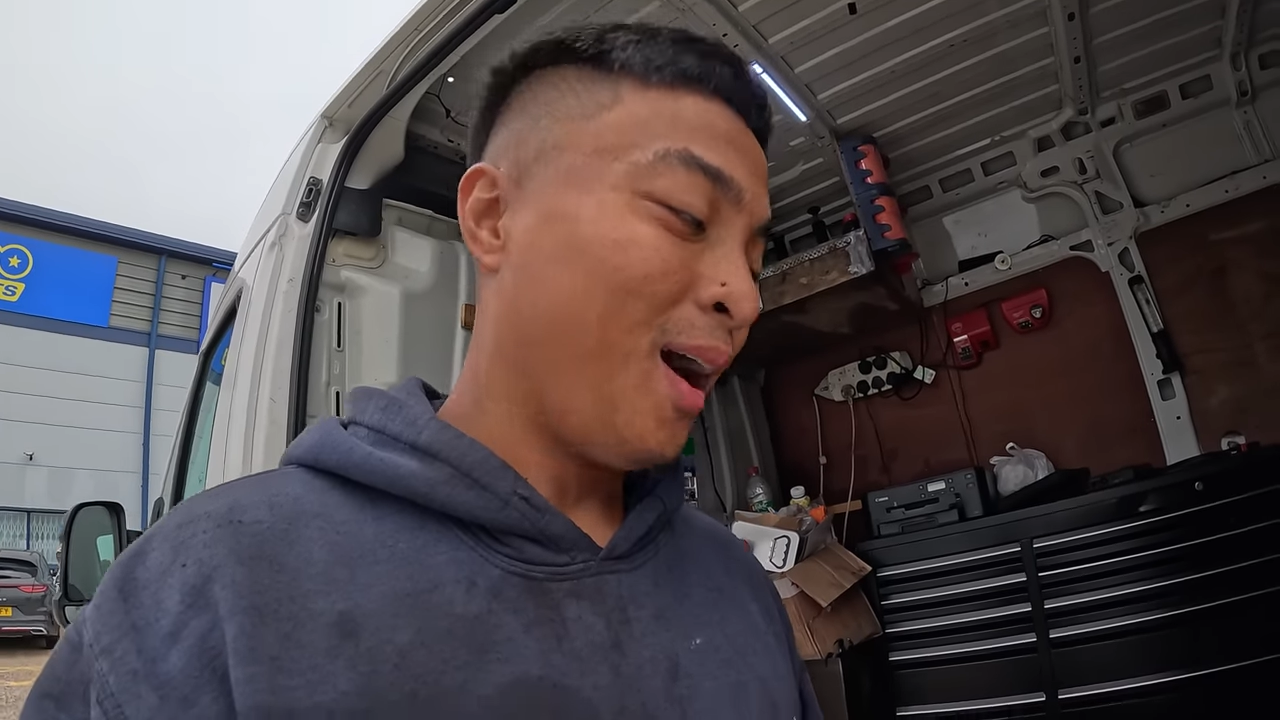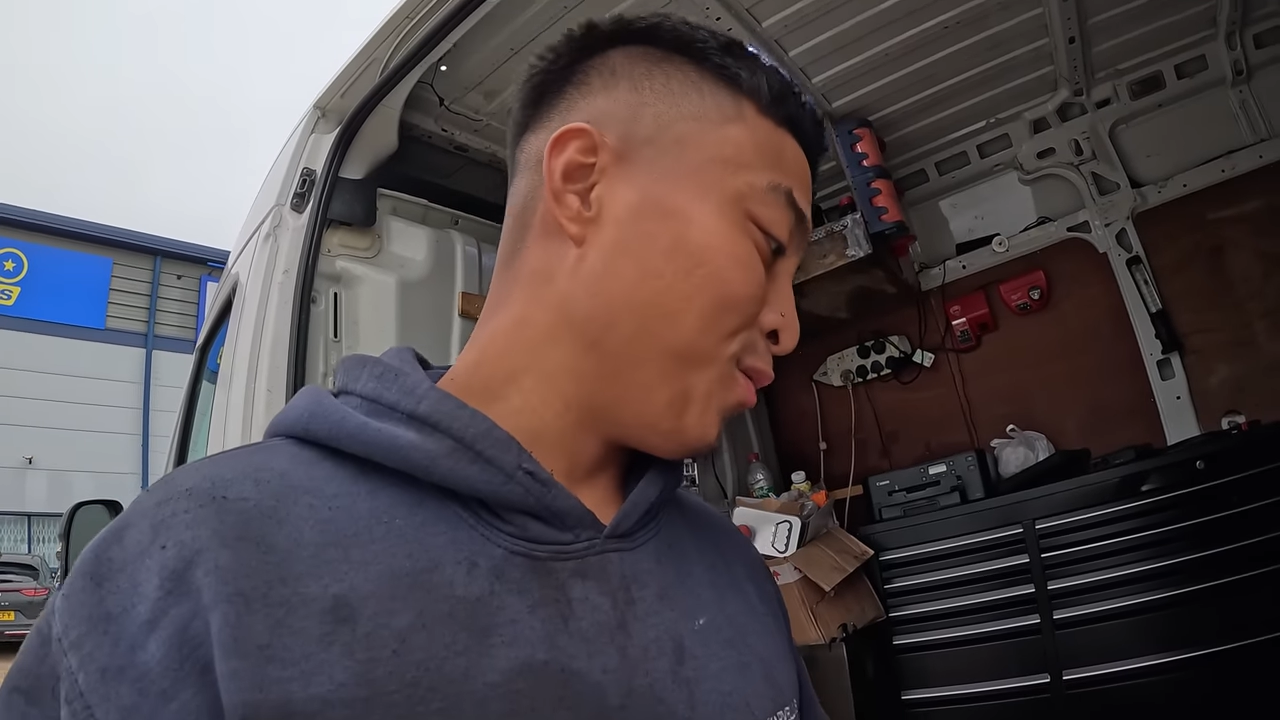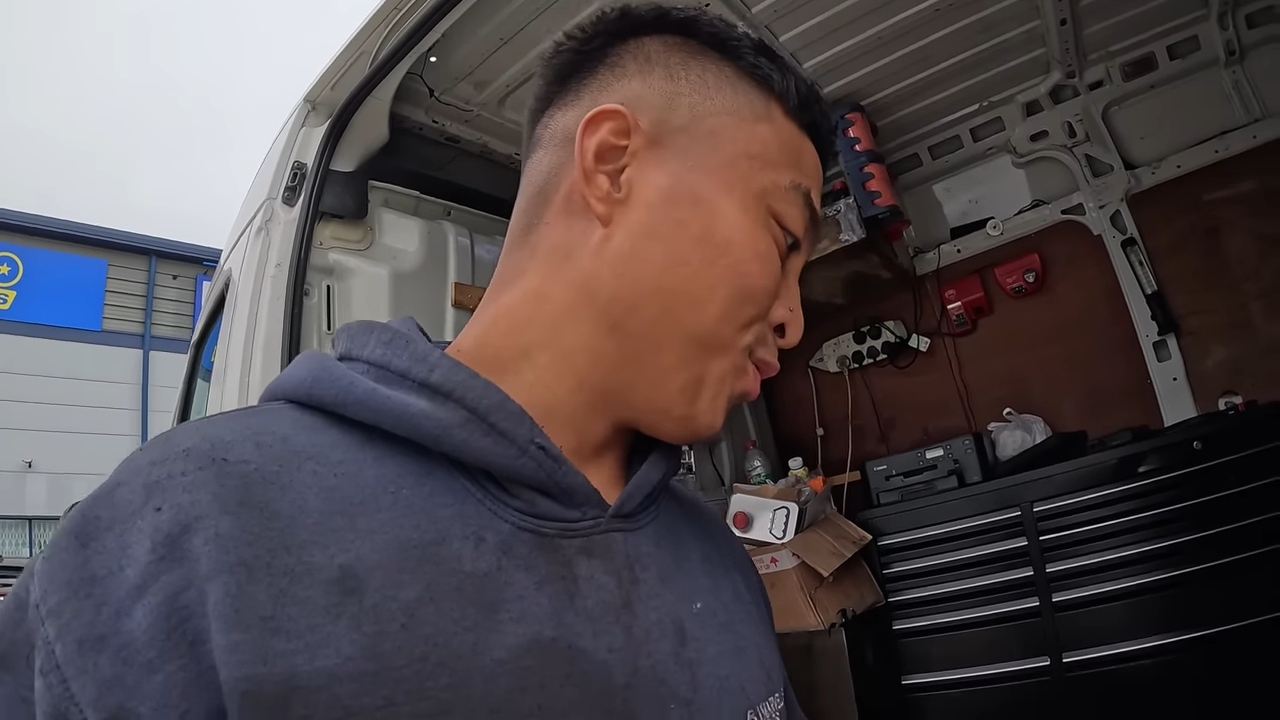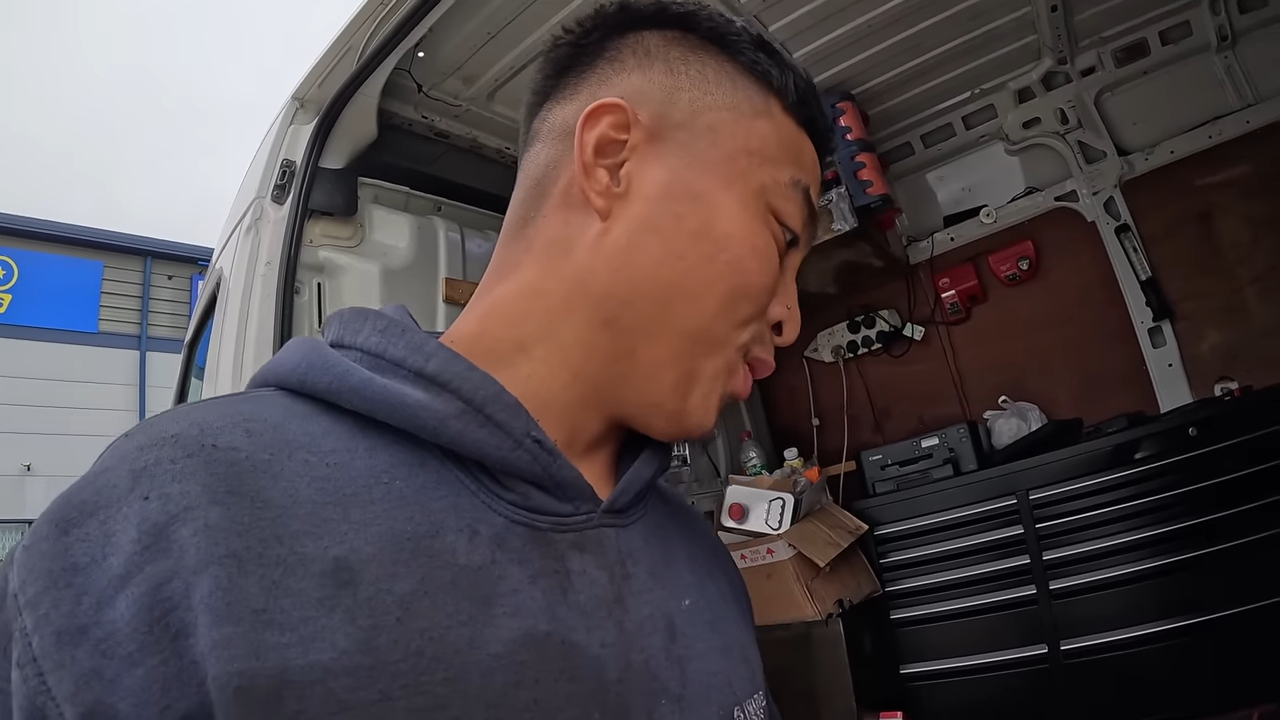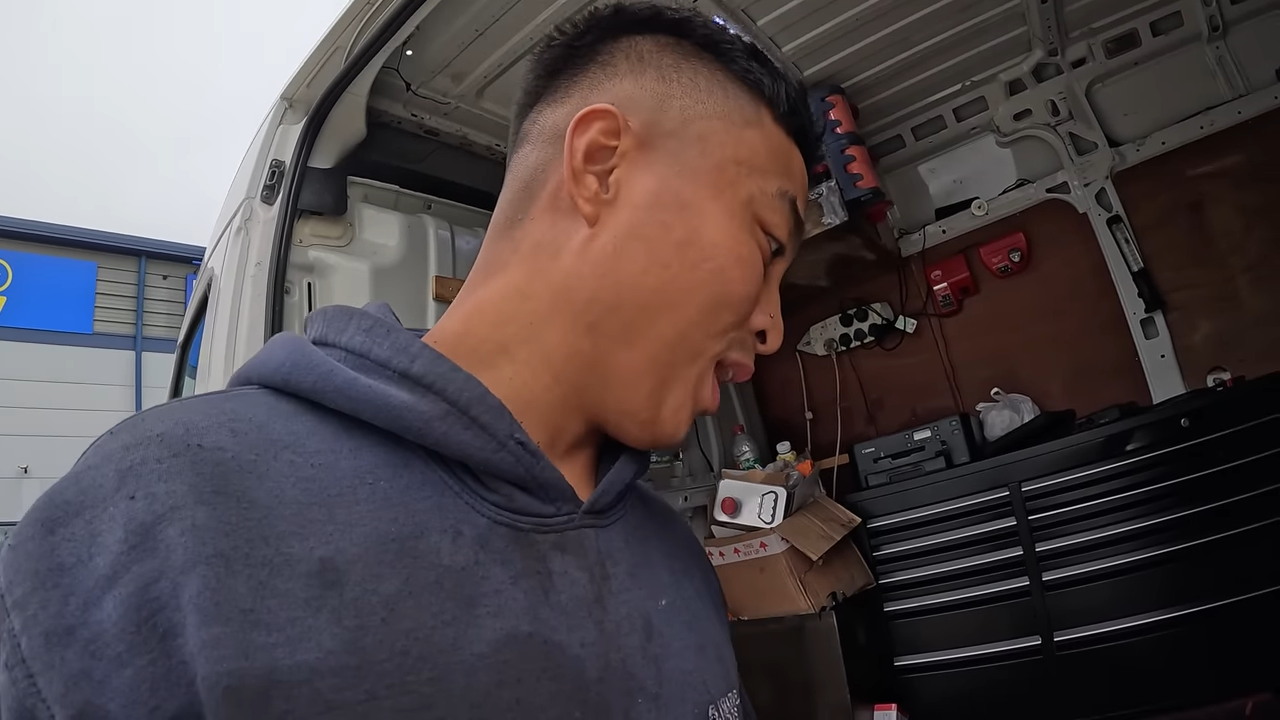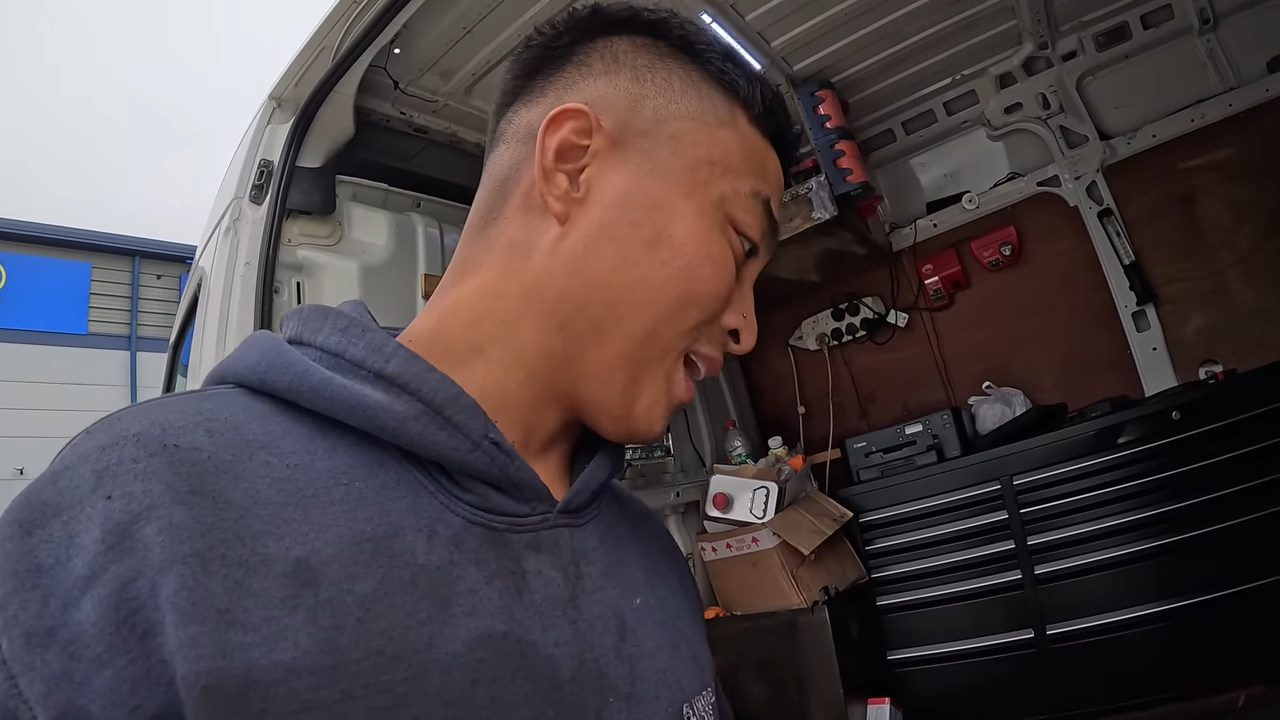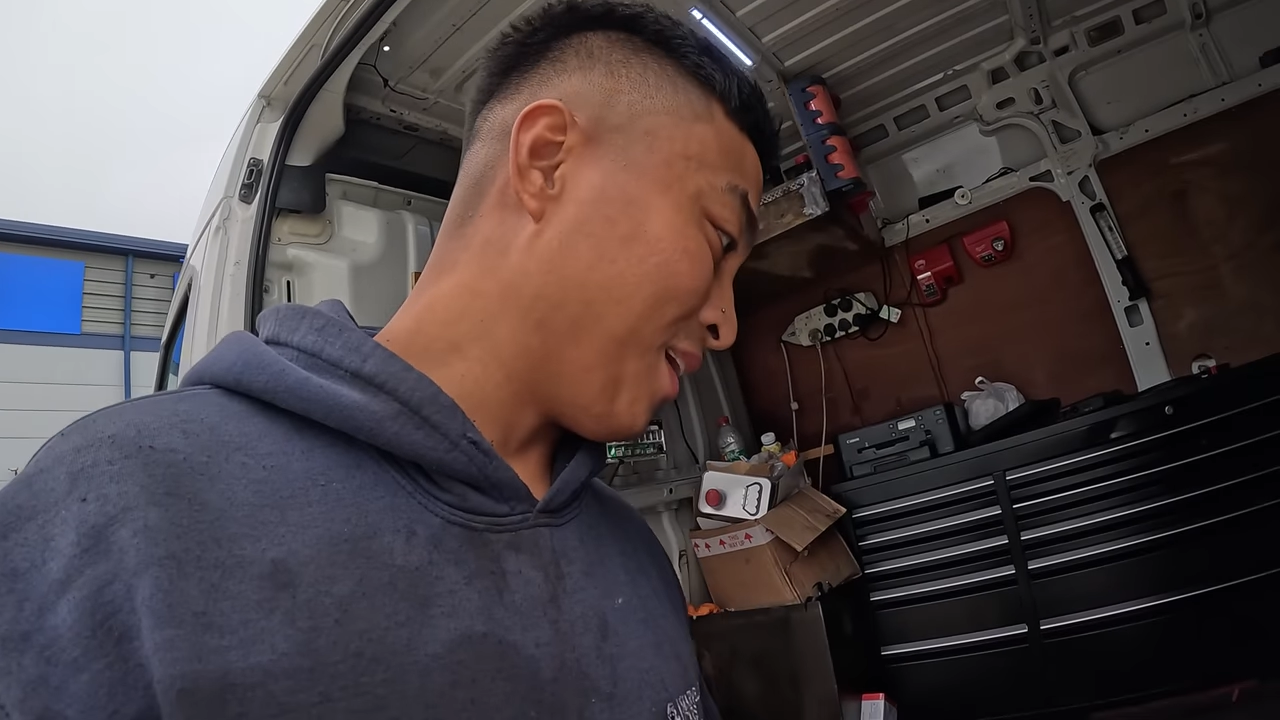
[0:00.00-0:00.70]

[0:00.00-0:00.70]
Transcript: I feel like